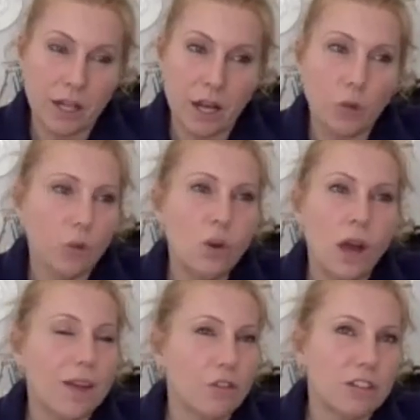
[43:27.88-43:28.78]
And all
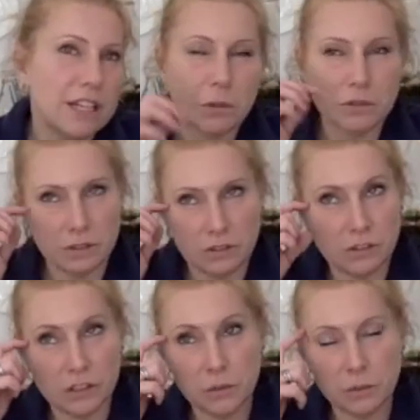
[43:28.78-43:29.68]
I ever really wanted to
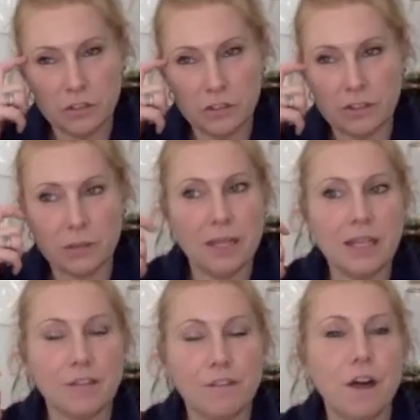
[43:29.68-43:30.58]
do was just to make
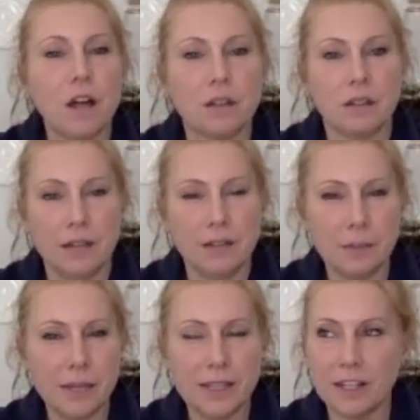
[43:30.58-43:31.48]
it fun and to
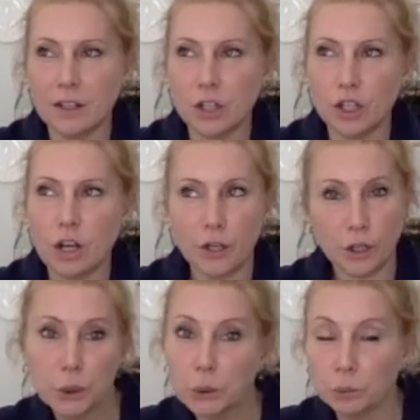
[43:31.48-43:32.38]
make it kind
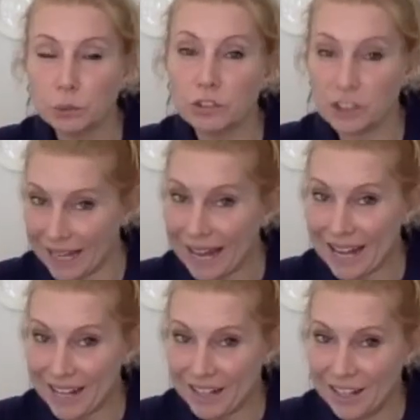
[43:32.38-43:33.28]
of cool to
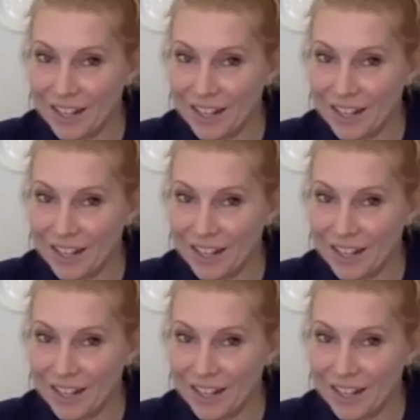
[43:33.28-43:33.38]
care.